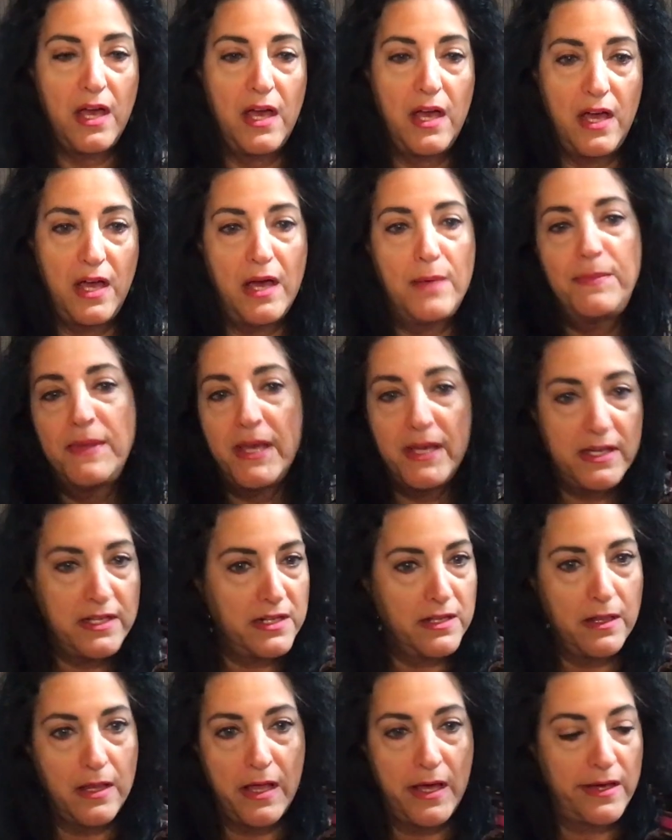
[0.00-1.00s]
I'm not
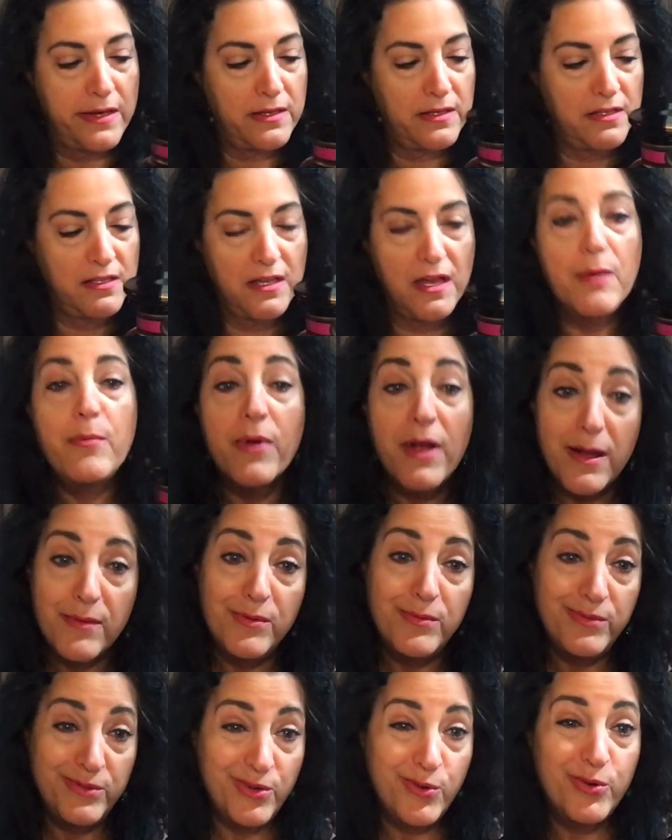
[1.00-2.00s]
gonna lie, I
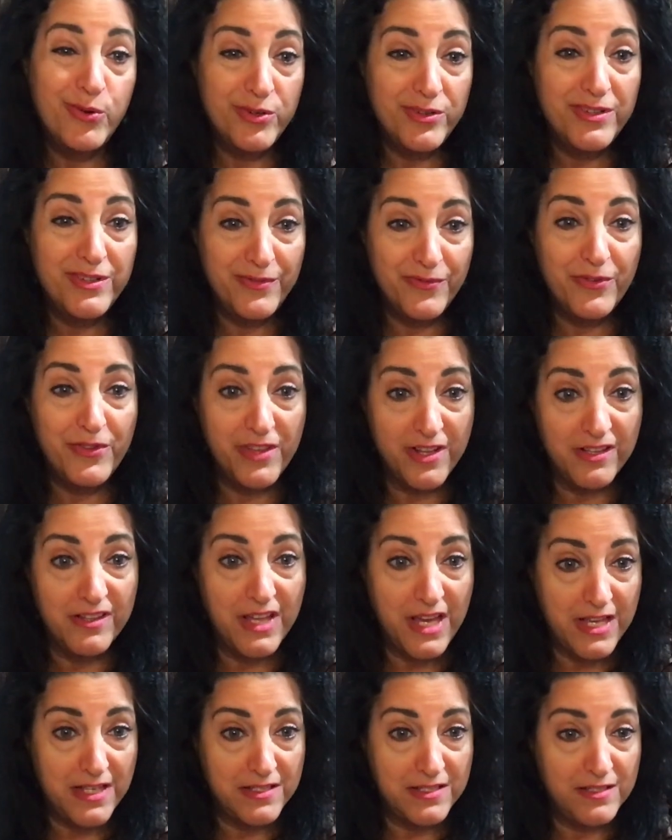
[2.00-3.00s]
probably ordered it for the
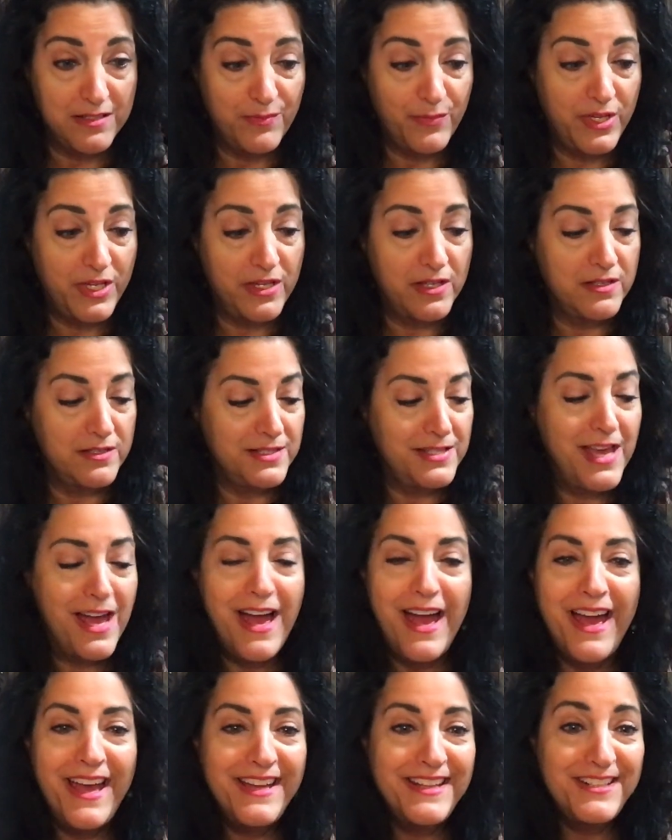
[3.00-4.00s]
glass because
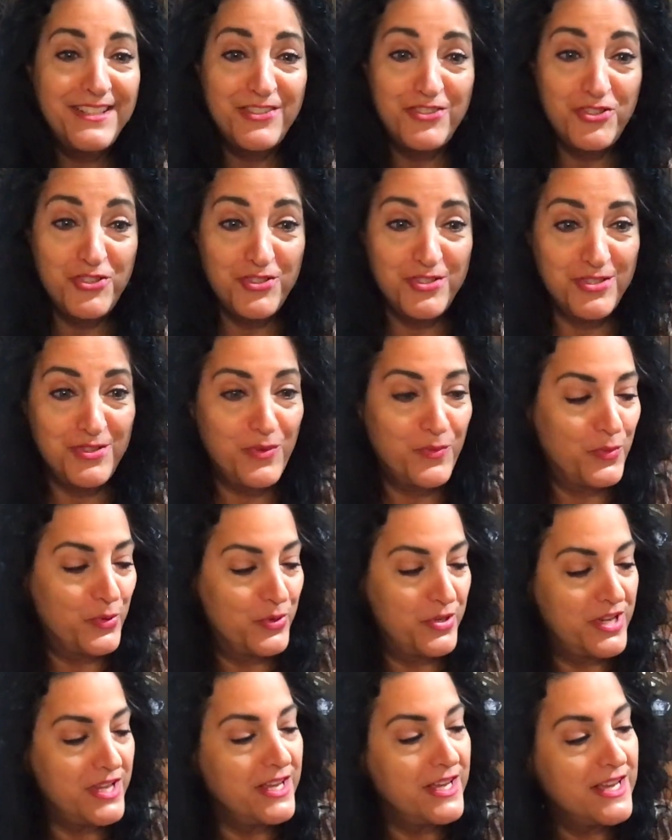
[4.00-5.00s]
it's just so
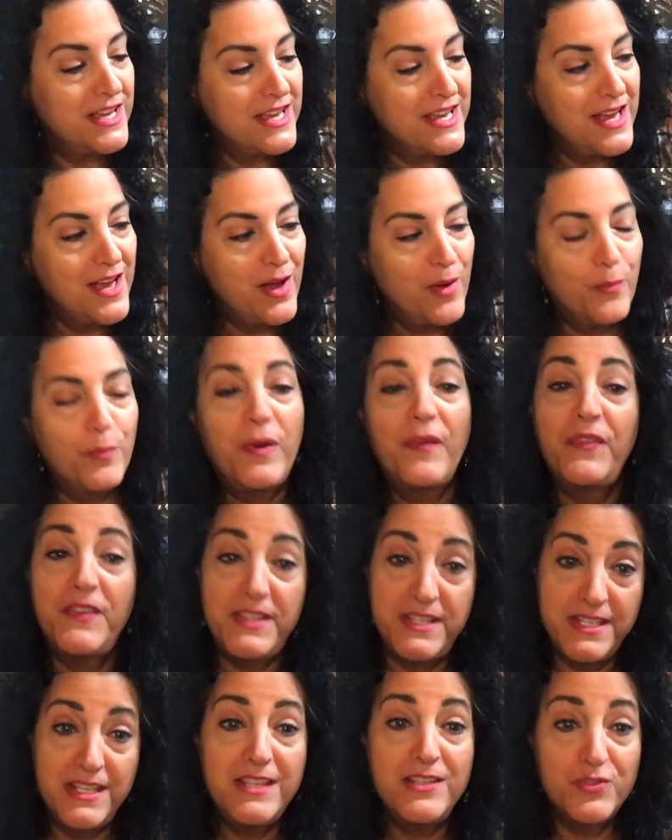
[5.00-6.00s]
pretty, but the
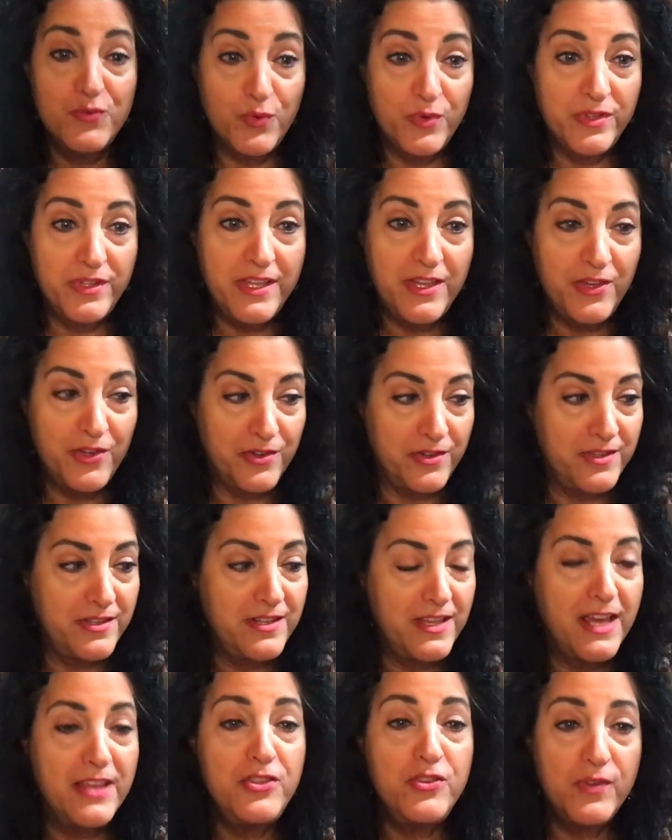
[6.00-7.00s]
tea's really good,
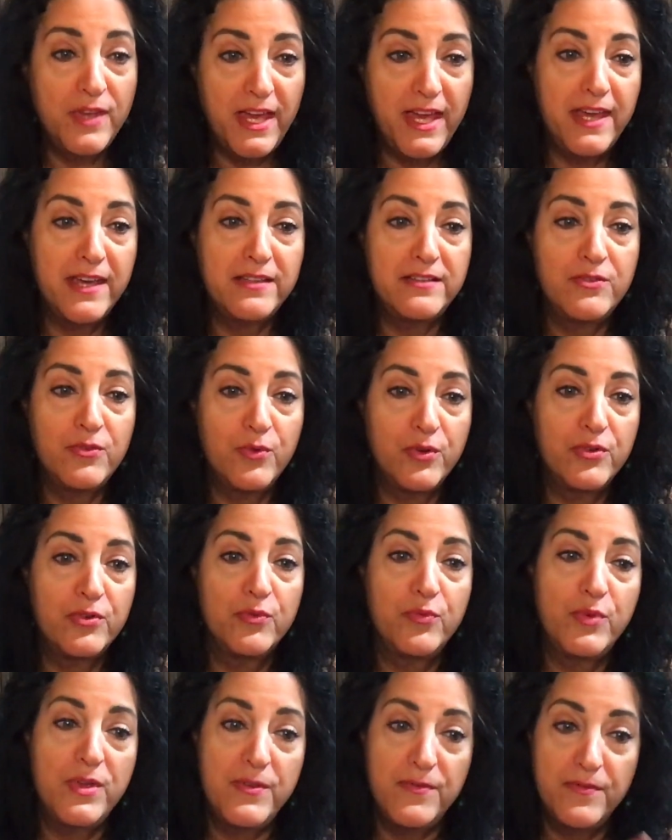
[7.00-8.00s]
and you can order
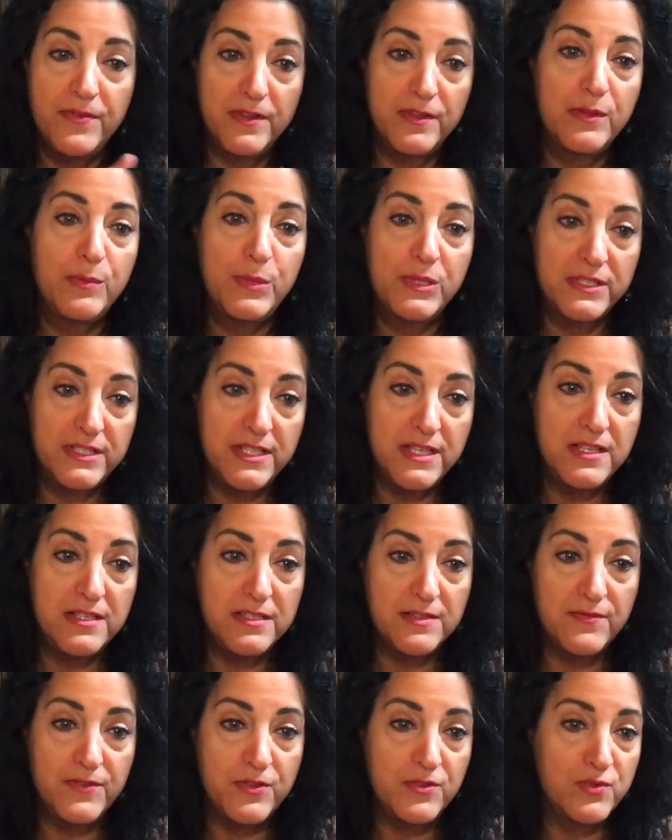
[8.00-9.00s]
refillable teas
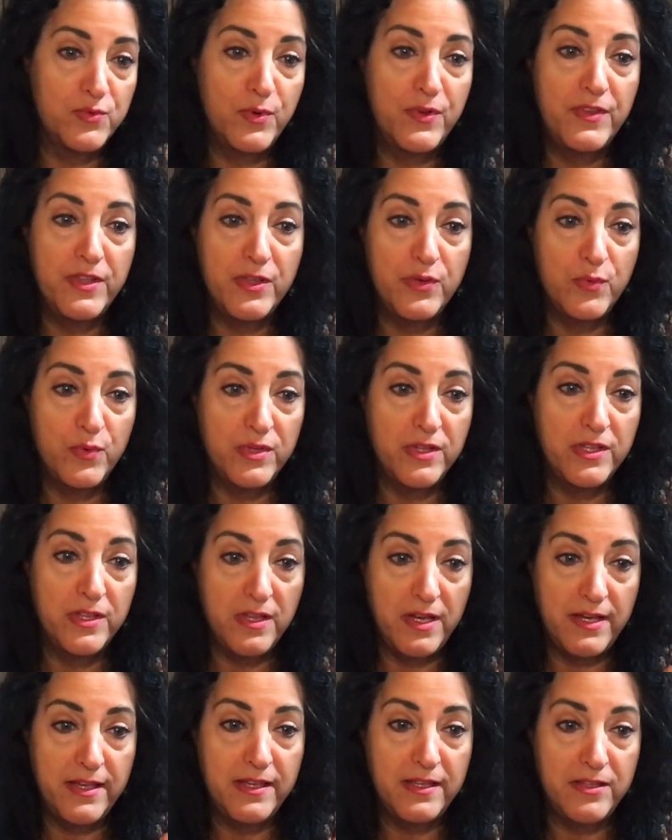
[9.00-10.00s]
if there's one that you really
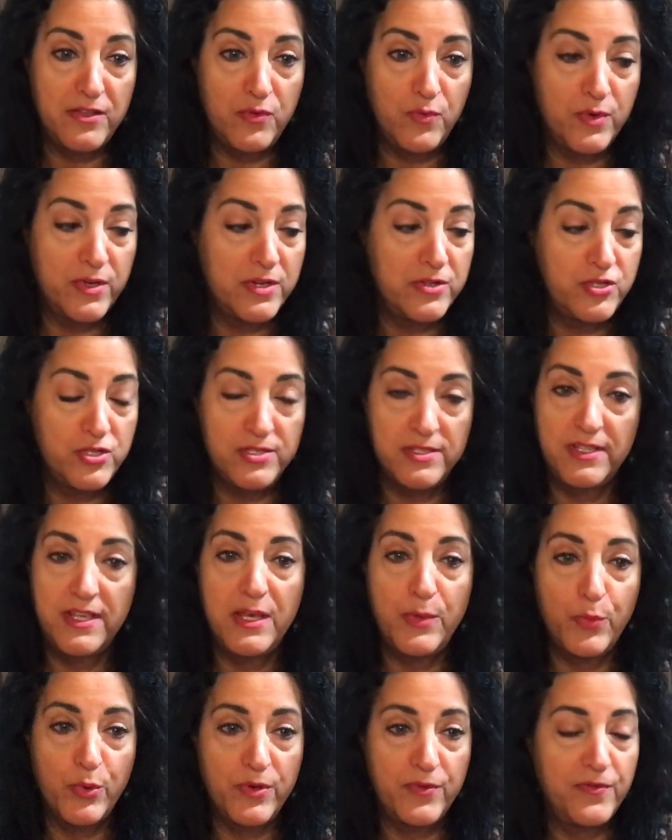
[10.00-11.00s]
like and you want to just
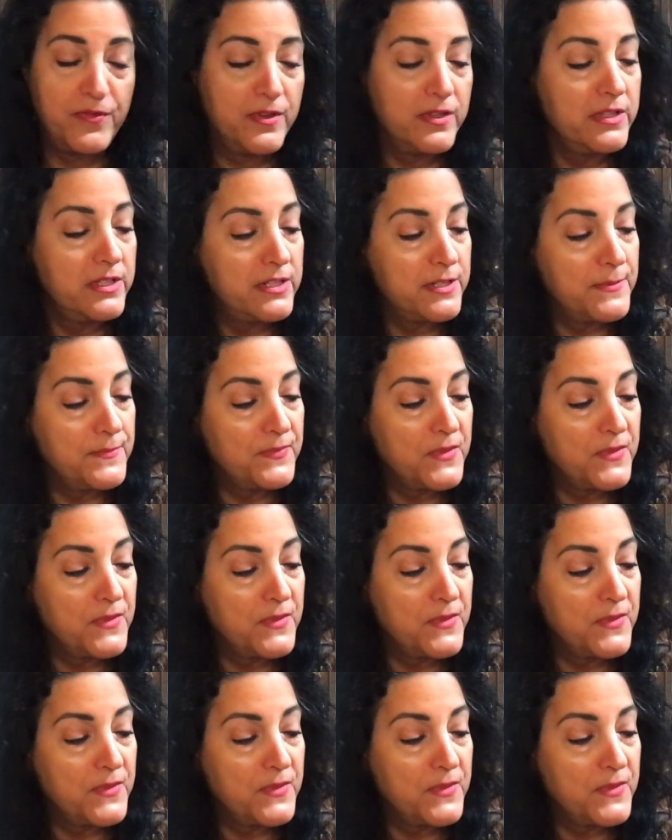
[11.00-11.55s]
keep refilling it,